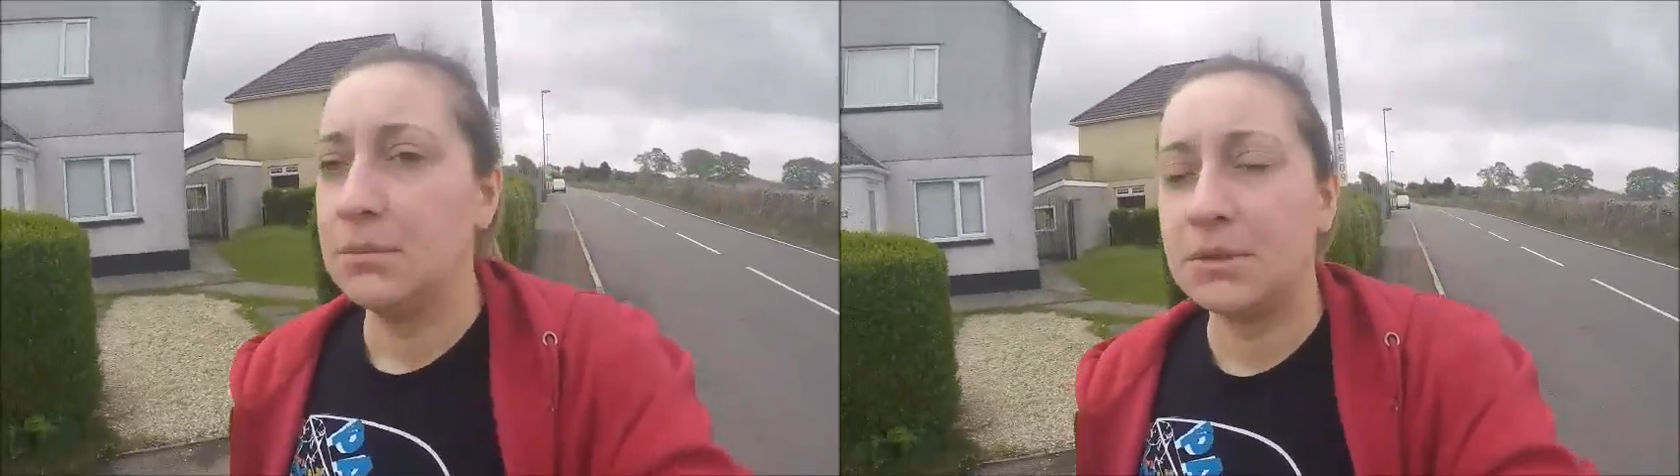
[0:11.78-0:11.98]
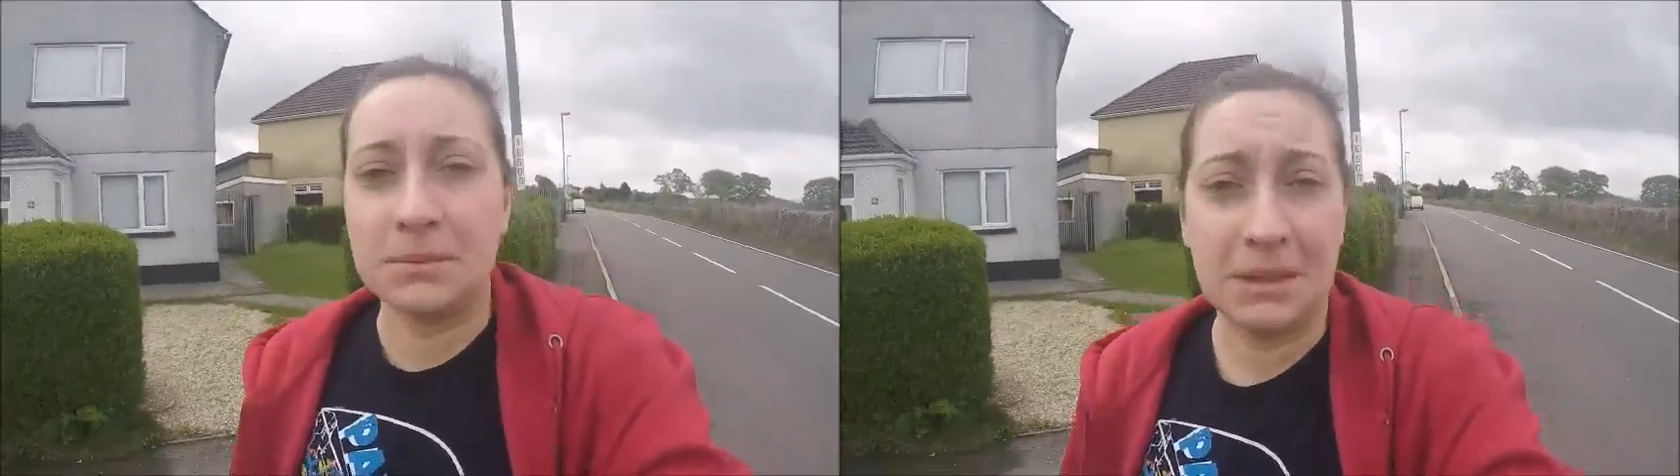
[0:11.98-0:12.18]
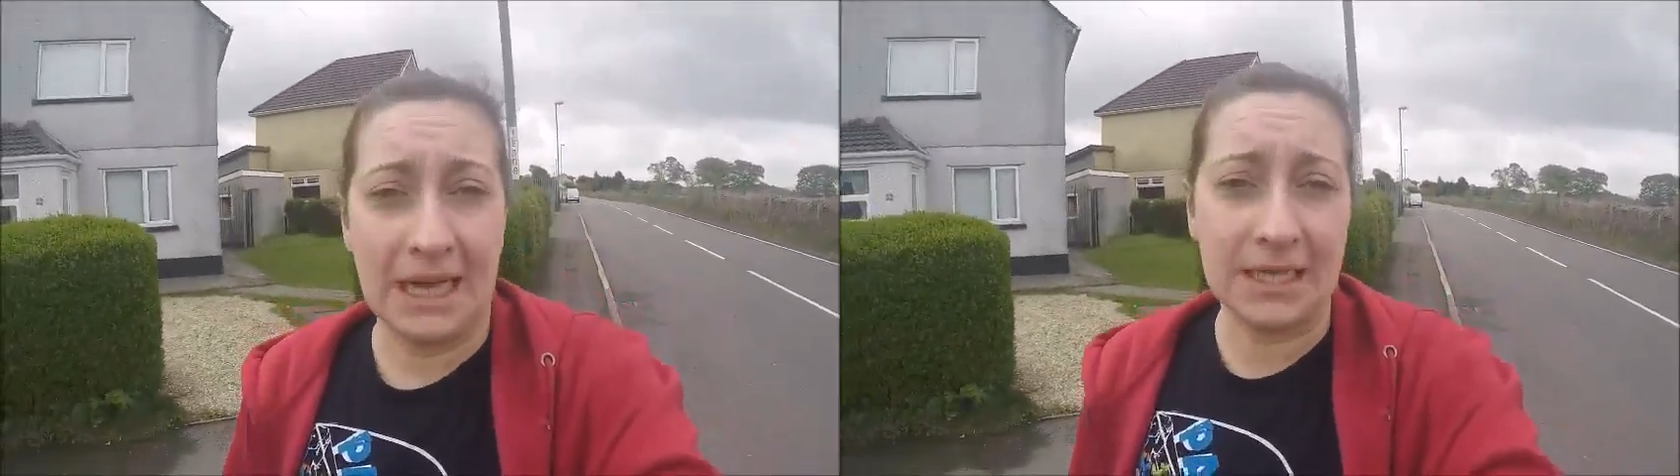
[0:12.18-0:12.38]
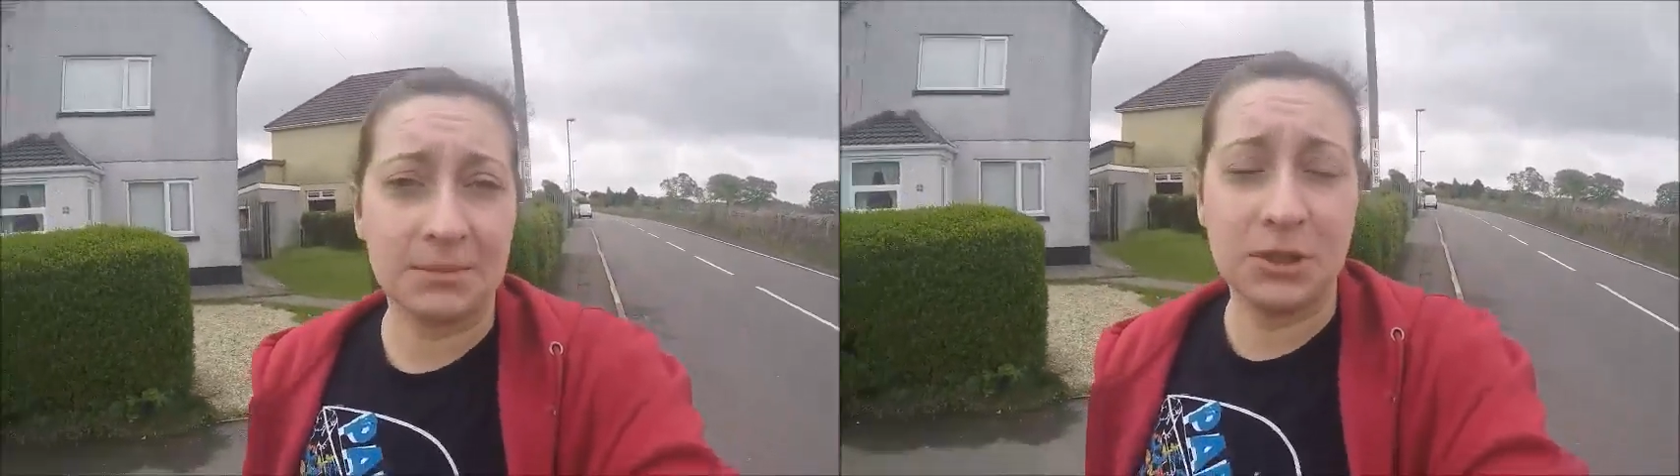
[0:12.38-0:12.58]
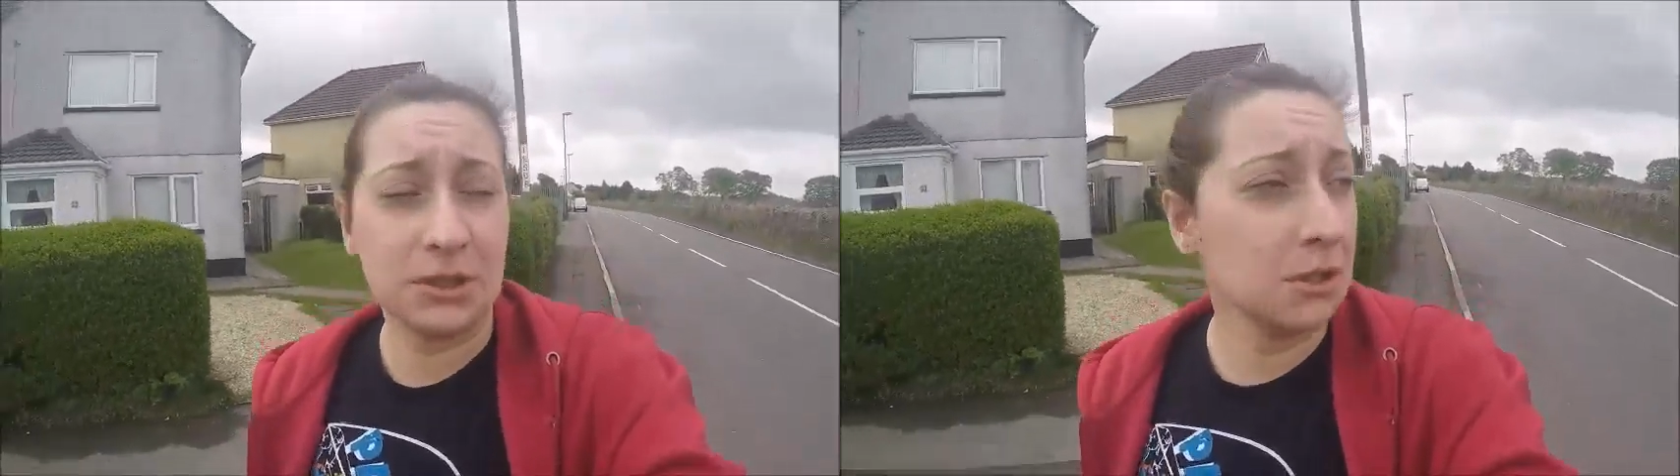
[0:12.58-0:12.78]
because my eczema
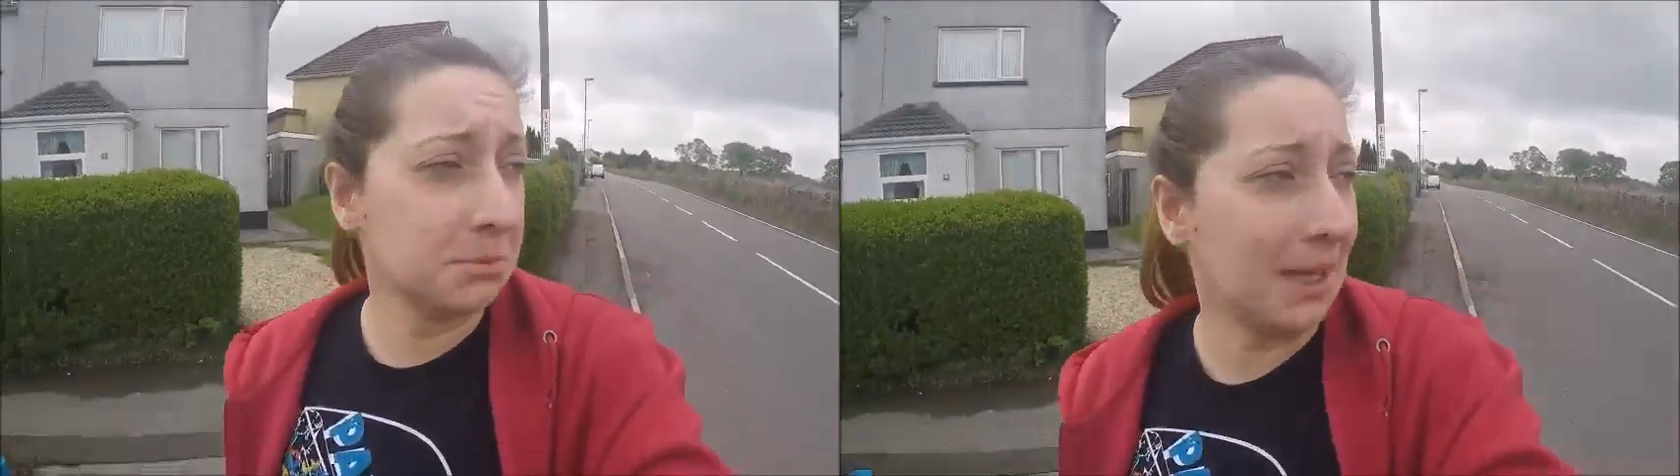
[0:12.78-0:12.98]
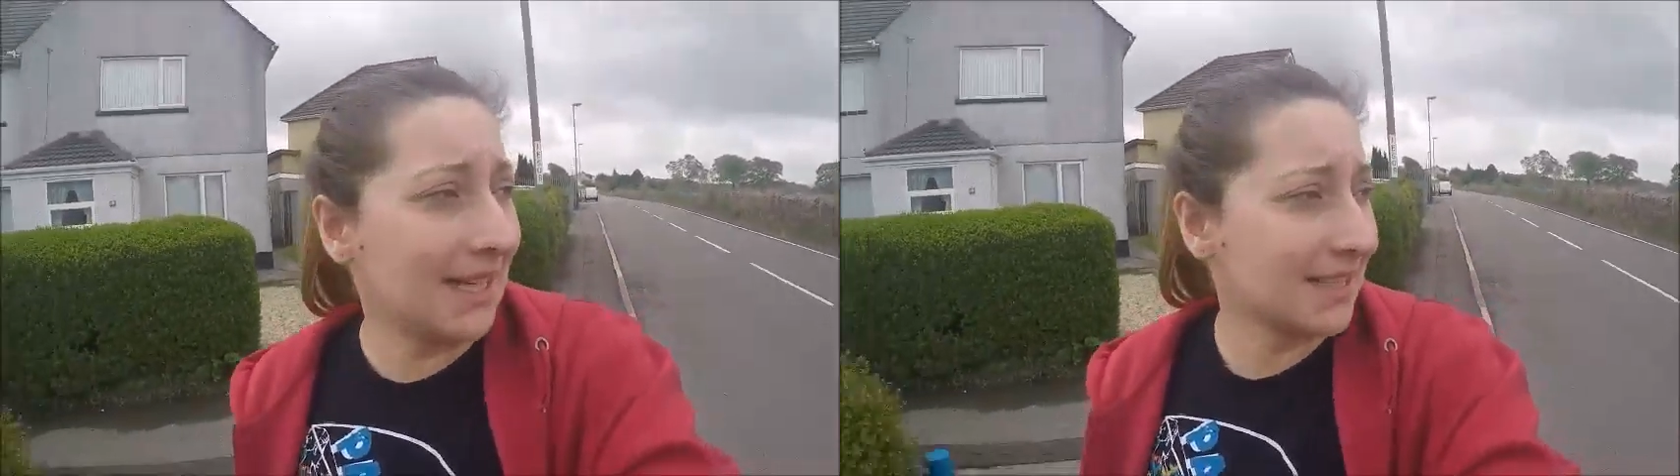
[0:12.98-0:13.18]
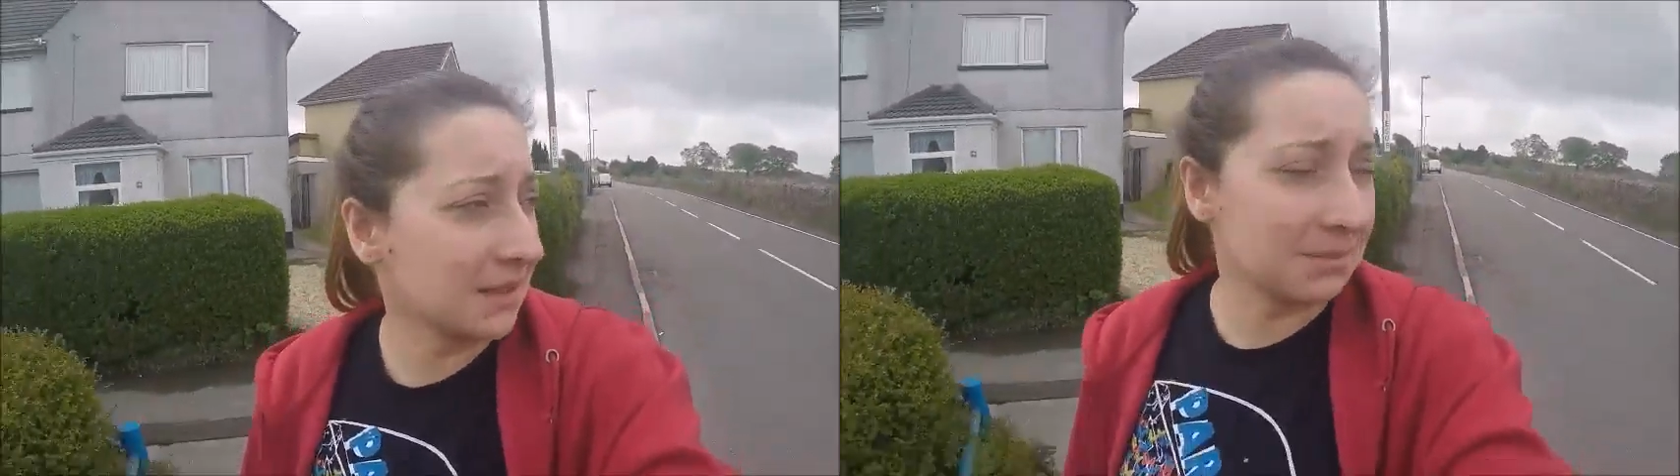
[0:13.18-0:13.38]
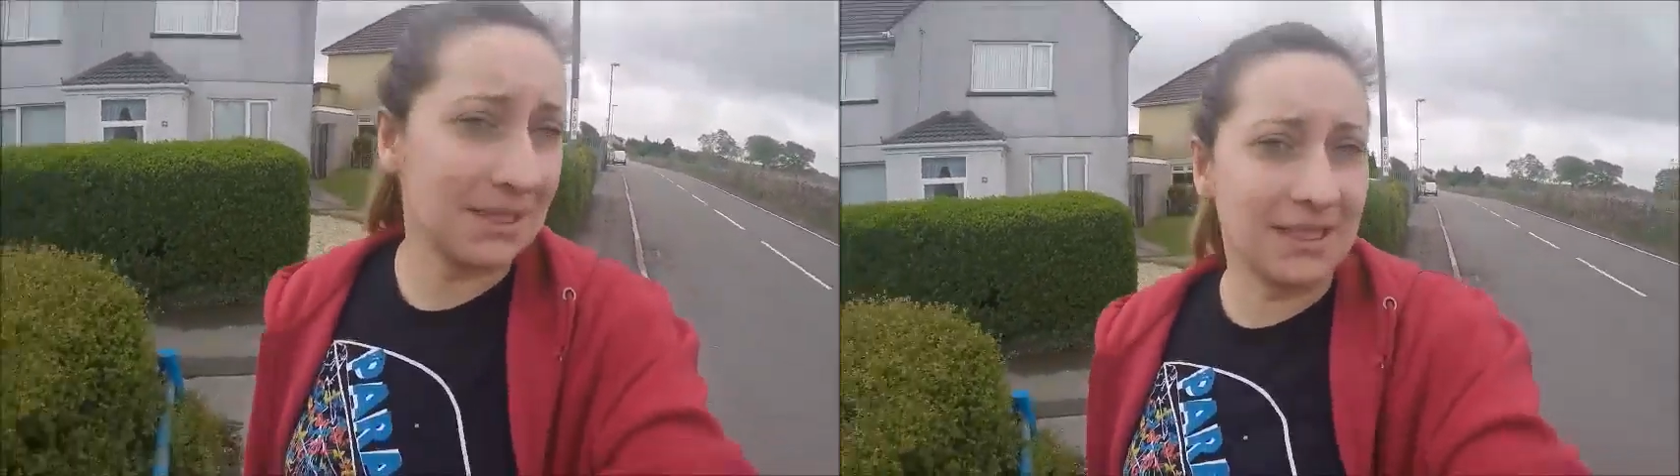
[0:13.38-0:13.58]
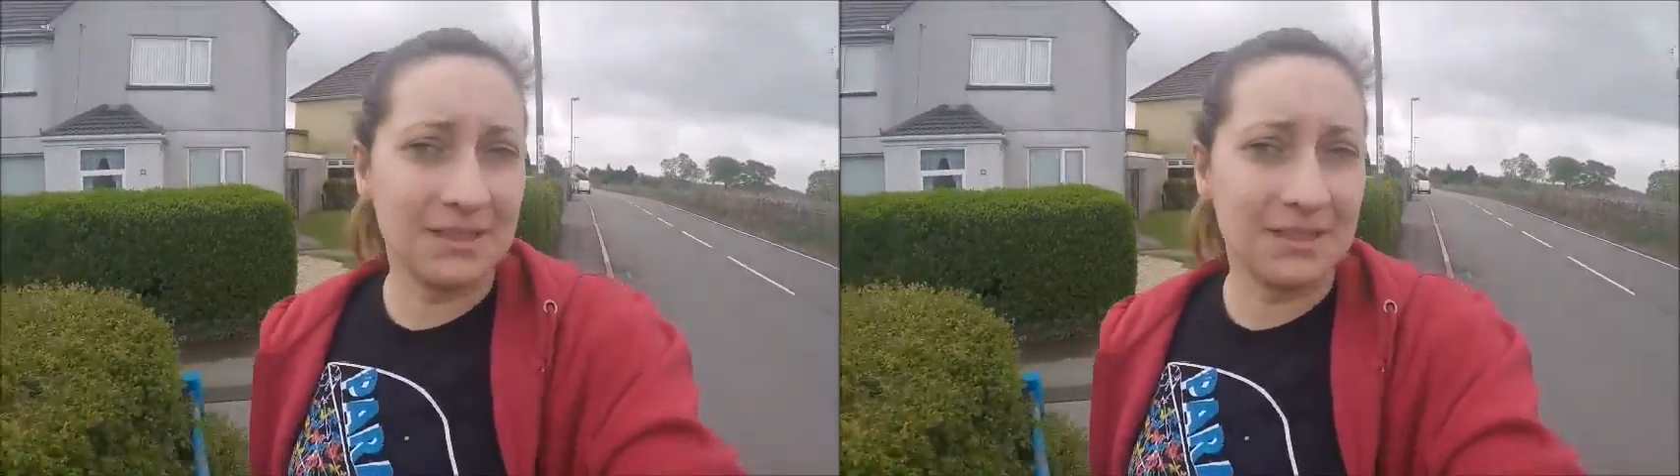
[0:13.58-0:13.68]
is so bad at the minute.